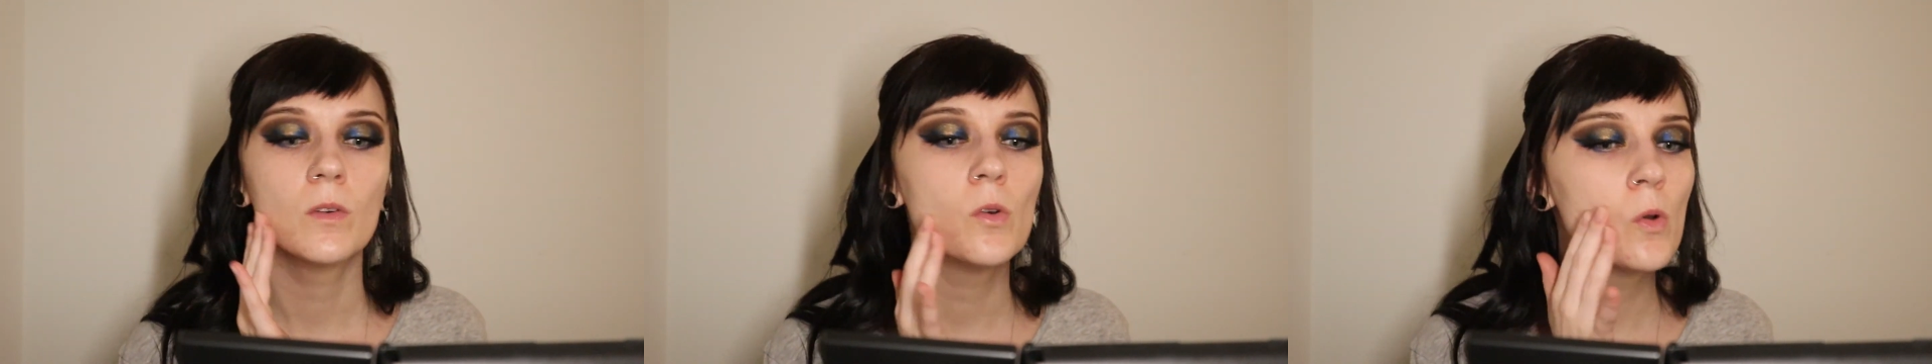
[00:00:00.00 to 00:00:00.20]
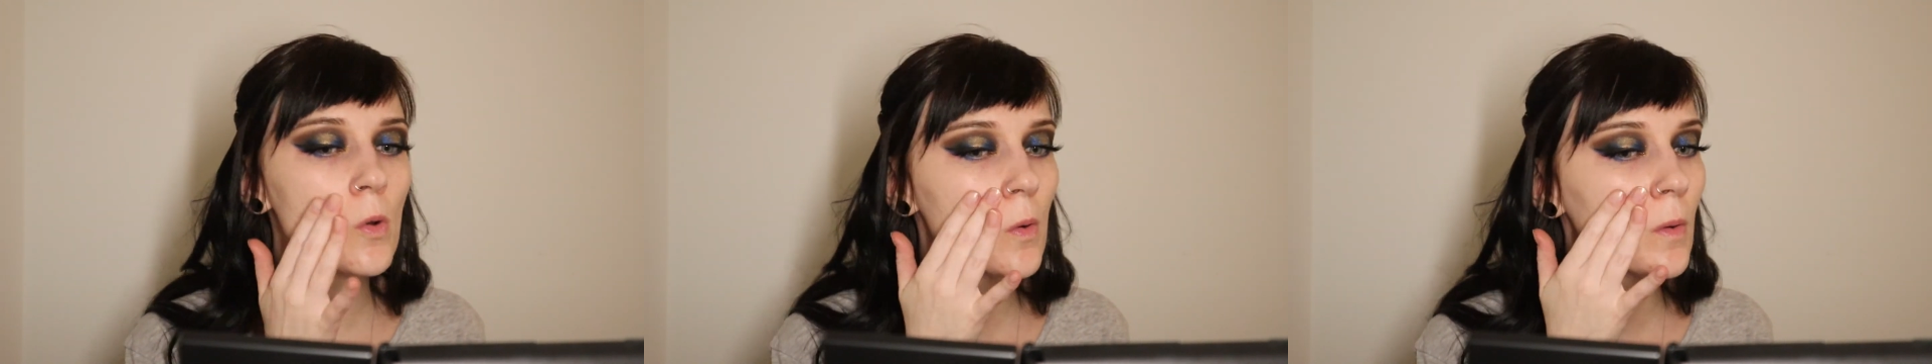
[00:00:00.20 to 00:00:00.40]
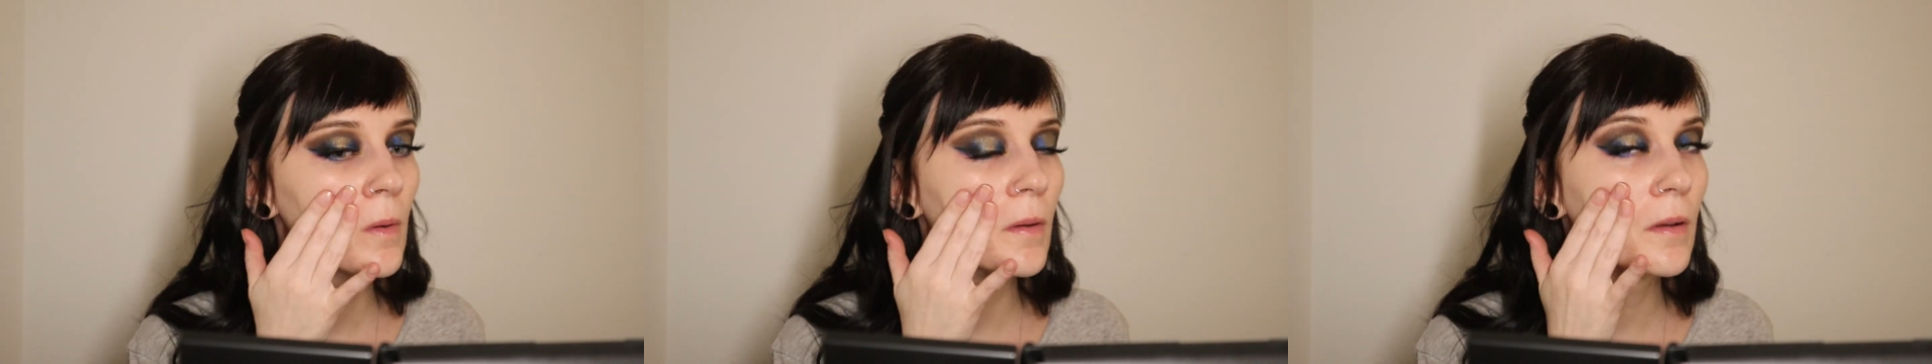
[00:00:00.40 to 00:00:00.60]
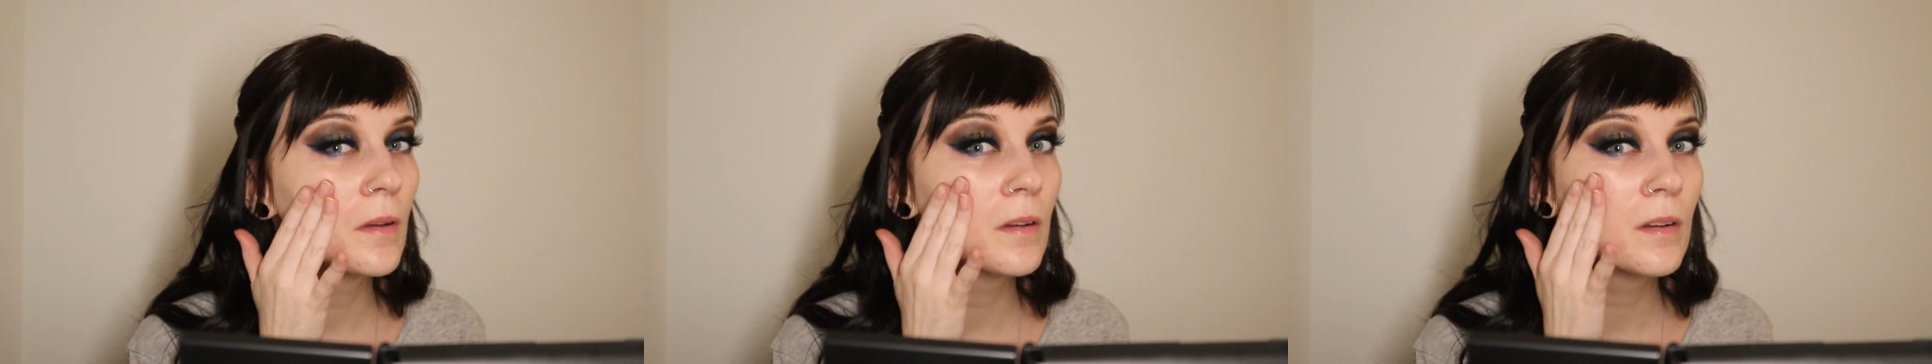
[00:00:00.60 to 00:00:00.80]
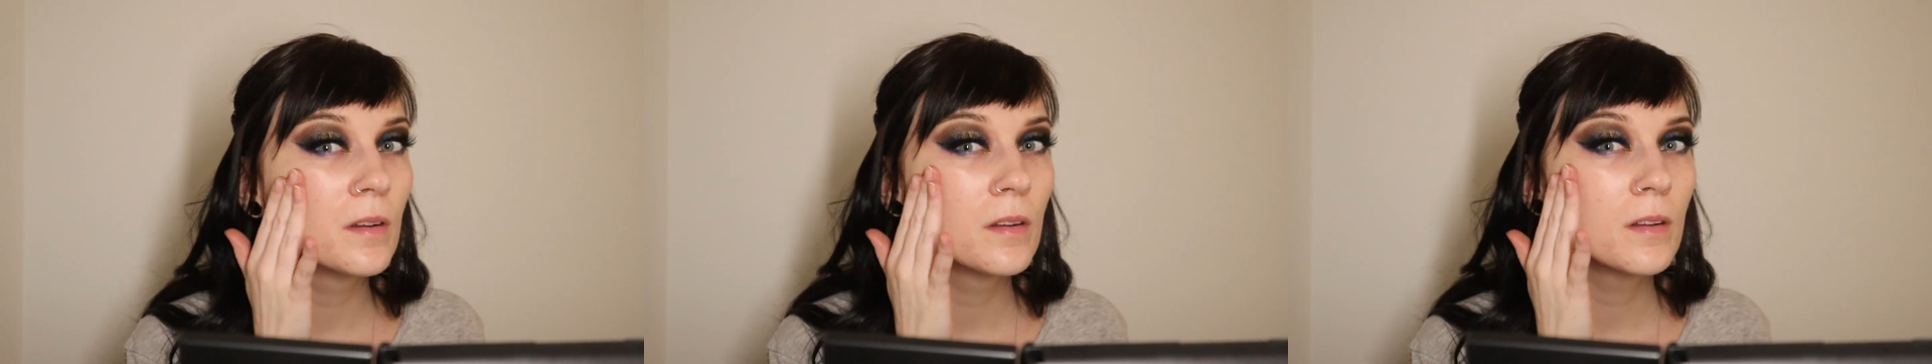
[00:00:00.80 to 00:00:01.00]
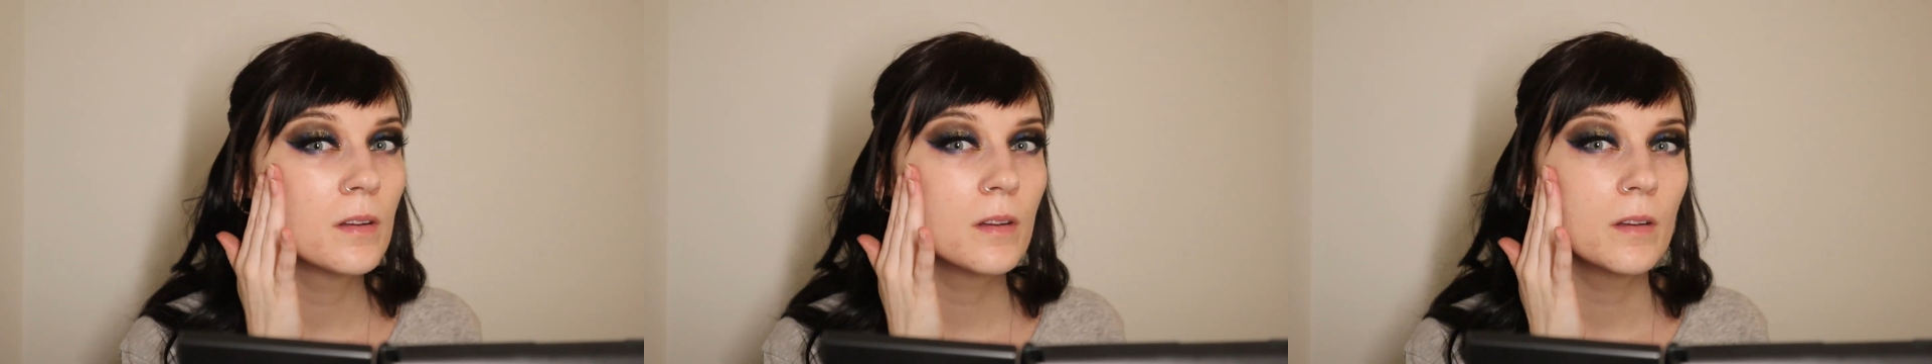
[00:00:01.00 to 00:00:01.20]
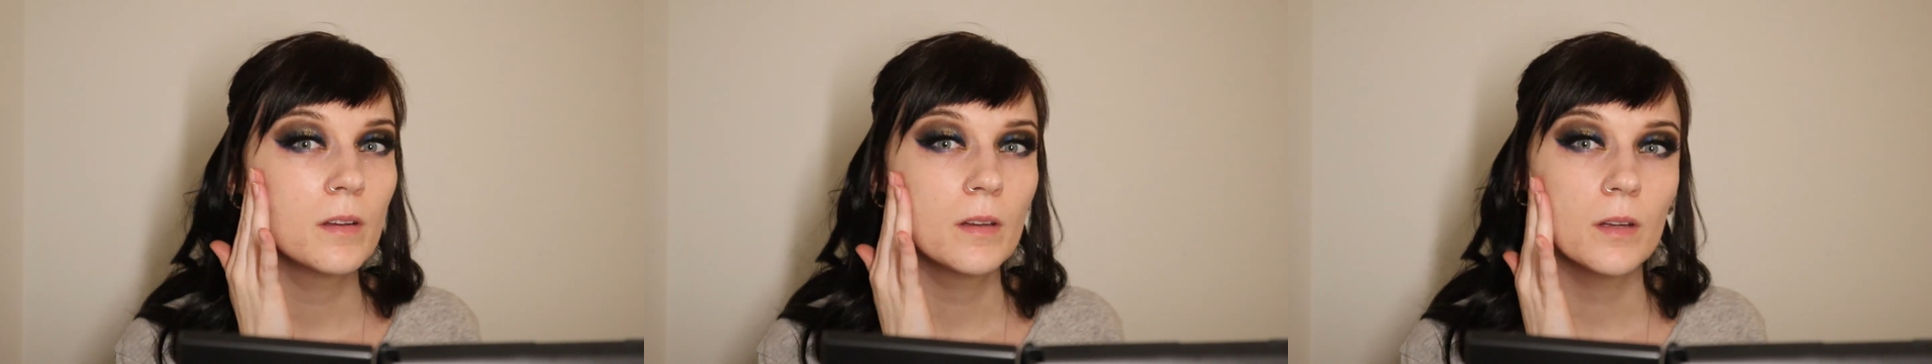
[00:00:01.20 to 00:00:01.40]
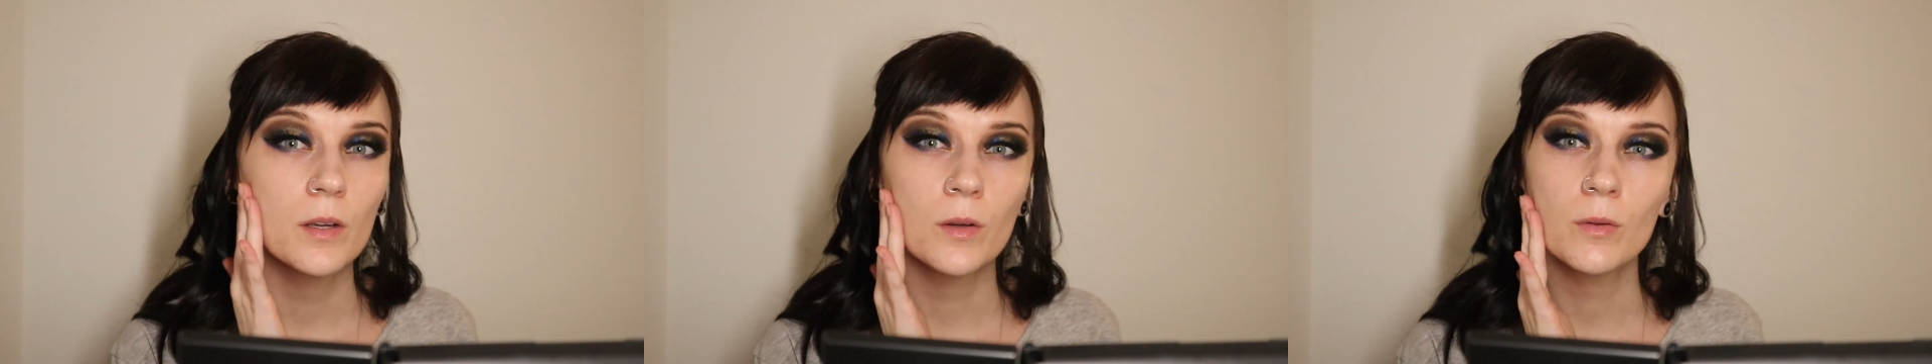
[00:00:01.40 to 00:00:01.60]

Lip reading: Oh, it